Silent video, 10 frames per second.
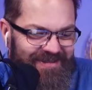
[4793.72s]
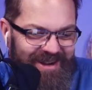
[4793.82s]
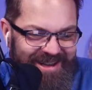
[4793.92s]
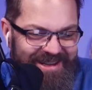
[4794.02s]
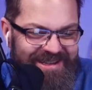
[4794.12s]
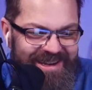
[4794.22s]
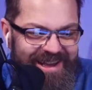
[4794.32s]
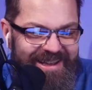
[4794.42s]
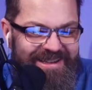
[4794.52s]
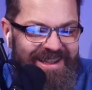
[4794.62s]
That's funny,
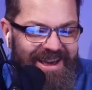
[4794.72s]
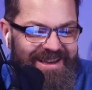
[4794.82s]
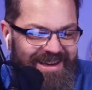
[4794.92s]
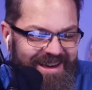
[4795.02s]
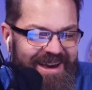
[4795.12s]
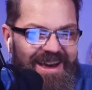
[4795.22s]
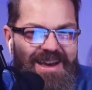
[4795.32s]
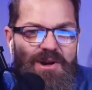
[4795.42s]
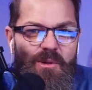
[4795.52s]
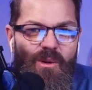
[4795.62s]
isn't it? It's like,
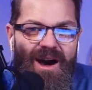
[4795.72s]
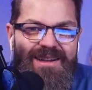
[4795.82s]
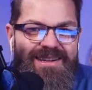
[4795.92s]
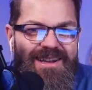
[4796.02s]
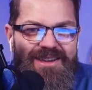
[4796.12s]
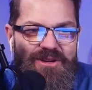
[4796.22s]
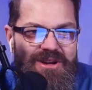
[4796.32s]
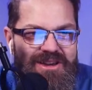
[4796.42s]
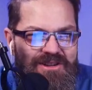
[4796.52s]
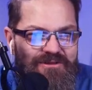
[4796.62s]
what?
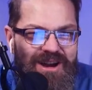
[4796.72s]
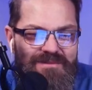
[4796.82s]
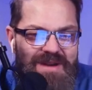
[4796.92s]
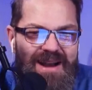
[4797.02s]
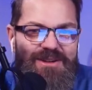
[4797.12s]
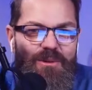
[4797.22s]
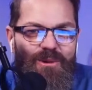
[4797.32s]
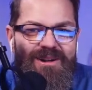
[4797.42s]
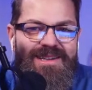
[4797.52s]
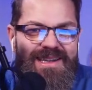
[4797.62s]
You've come back to
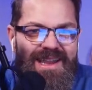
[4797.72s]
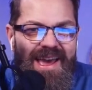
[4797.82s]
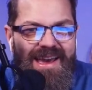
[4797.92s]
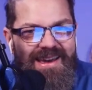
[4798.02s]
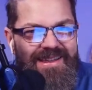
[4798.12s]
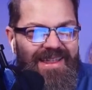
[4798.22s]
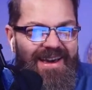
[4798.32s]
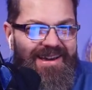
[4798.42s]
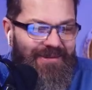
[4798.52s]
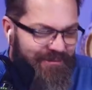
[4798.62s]
work today?
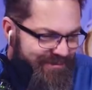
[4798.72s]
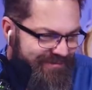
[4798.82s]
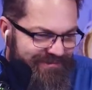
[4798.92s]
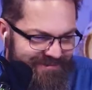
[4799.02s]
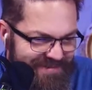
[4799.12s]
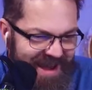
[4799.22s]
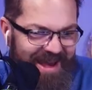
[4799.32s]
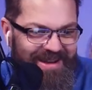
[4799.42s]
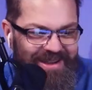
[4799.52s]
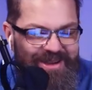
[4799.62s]
Like,
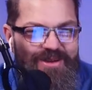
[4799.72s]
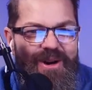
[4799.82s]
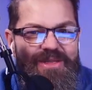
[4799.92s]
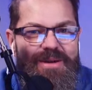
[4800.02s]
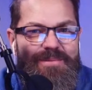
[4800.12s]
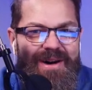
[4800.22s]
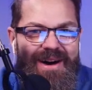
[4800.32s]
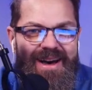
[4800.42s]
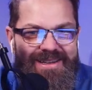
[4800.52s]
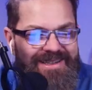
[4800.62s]
man, yes, you are the
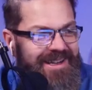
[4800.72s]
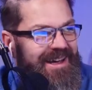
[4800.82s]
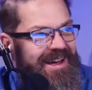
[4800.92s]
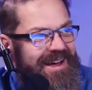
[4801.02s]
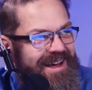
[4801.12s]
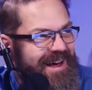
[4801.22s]
boss.